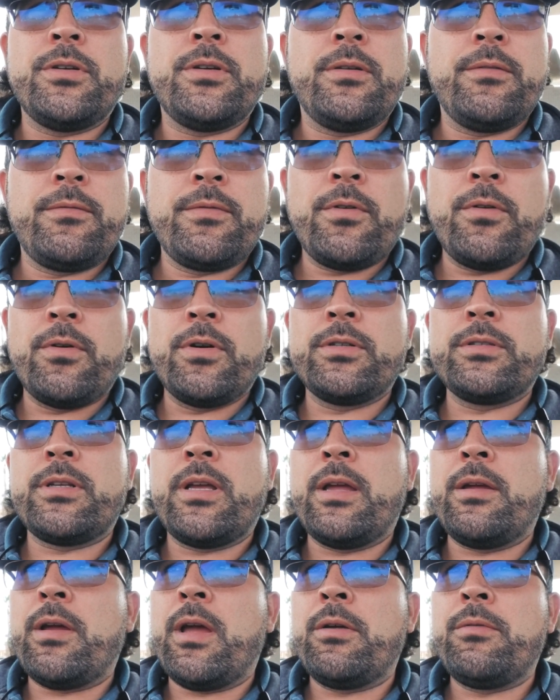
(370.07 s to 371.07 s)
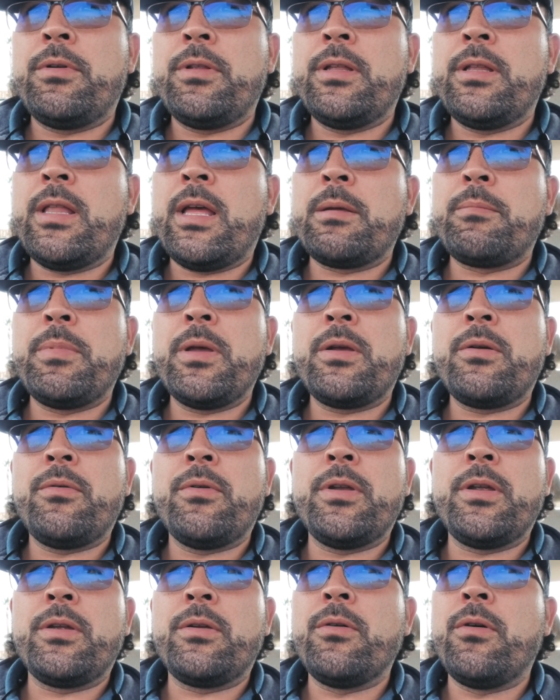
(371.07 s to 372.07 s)
And of course, I really like
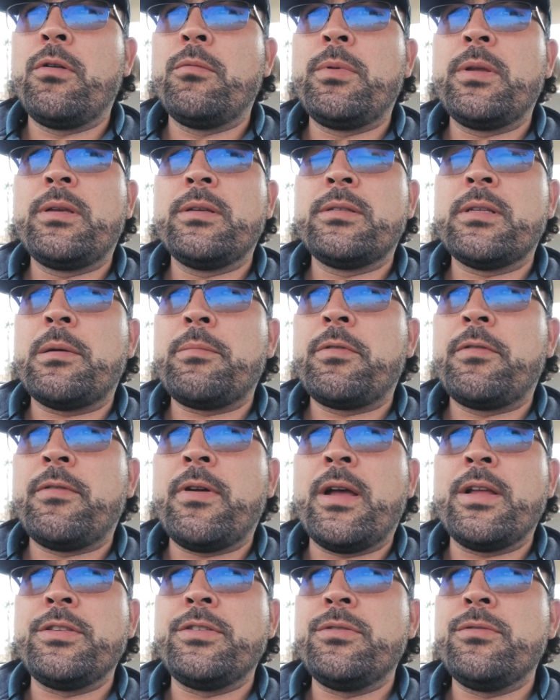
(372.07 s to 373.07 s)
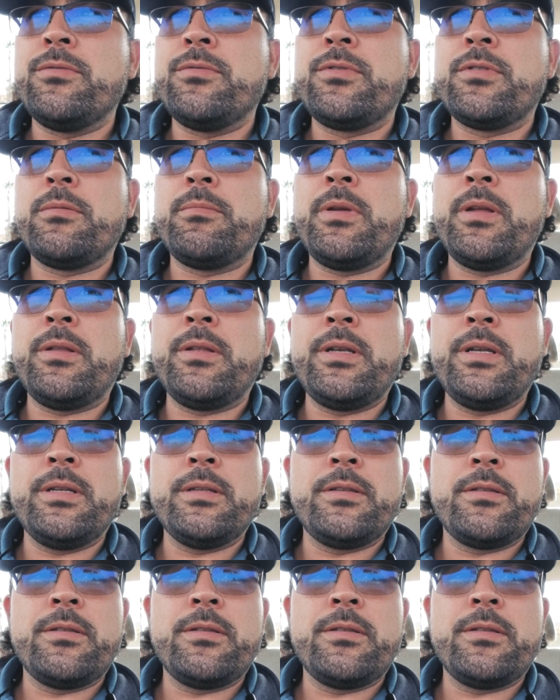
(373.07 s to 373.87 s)
Bitcoin and gold because that provides you stability.